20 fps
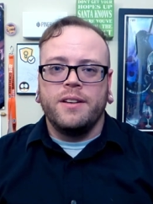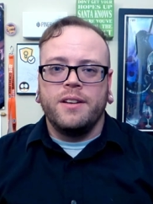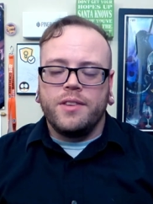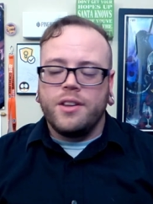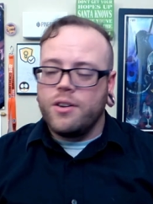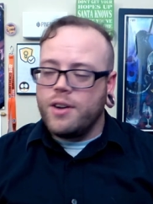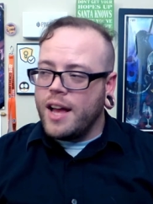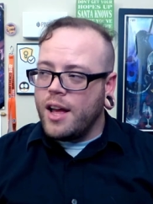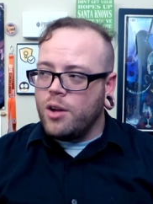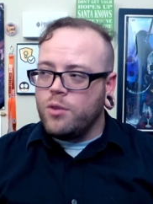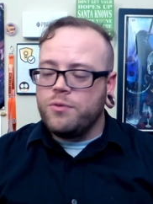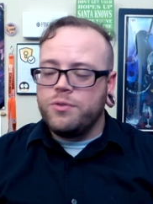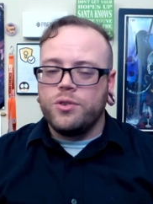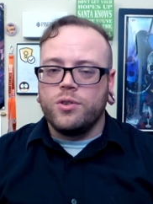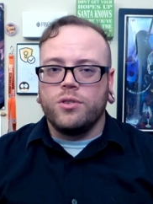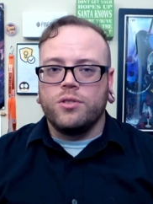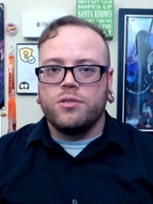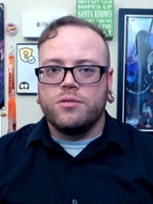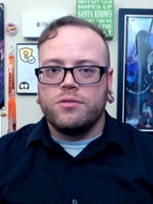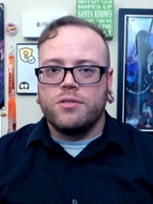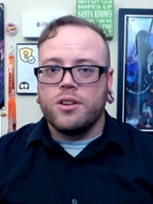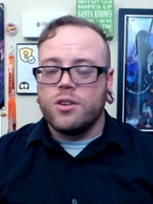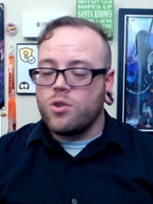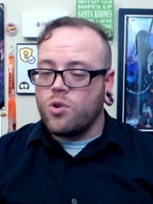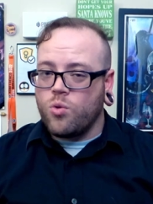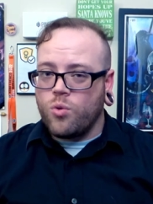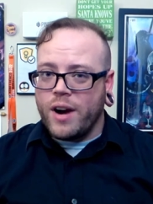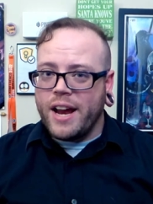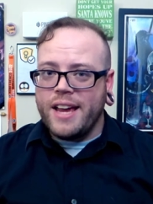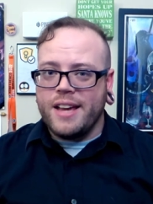They're helpful, they're
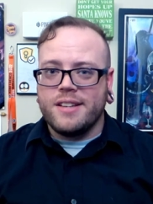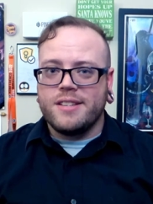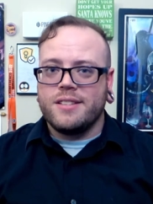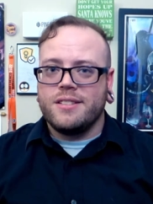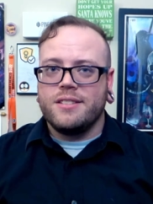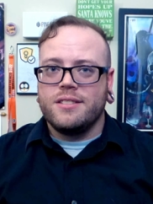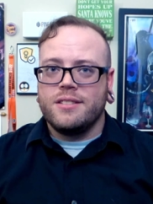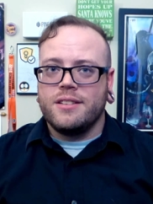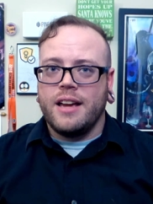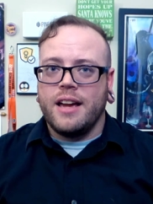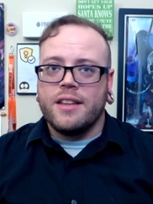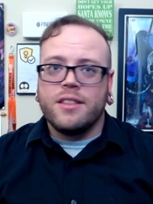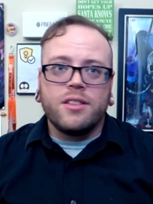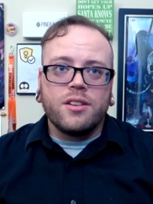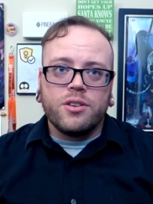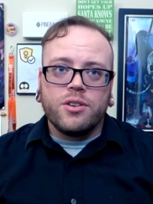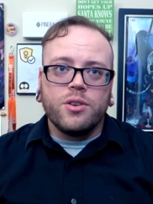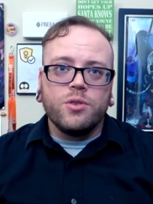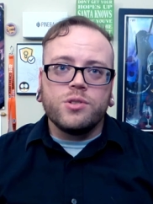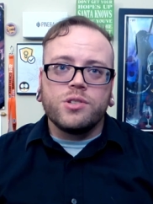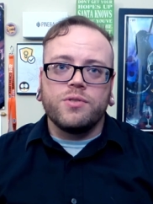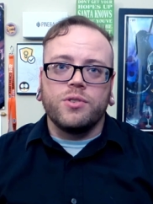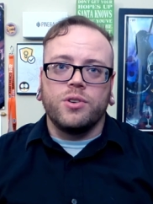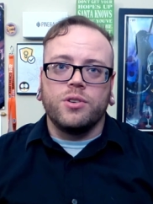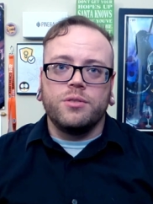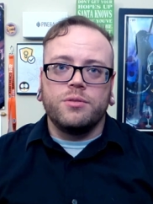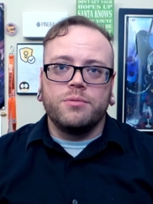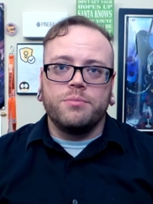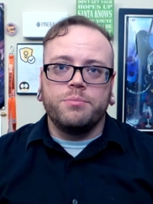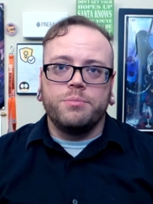great, and they're
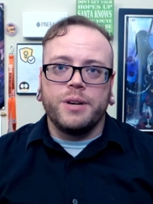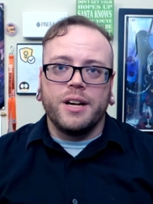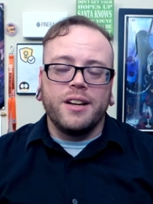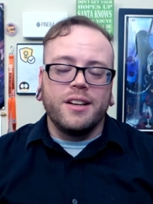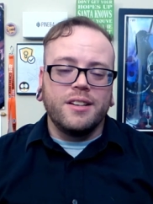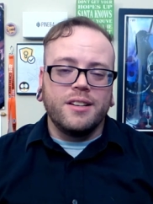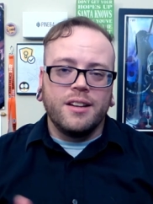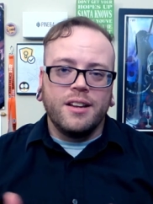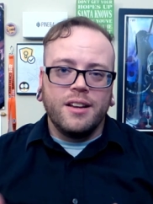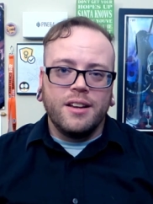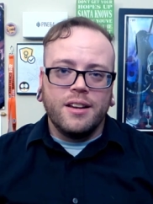useful, but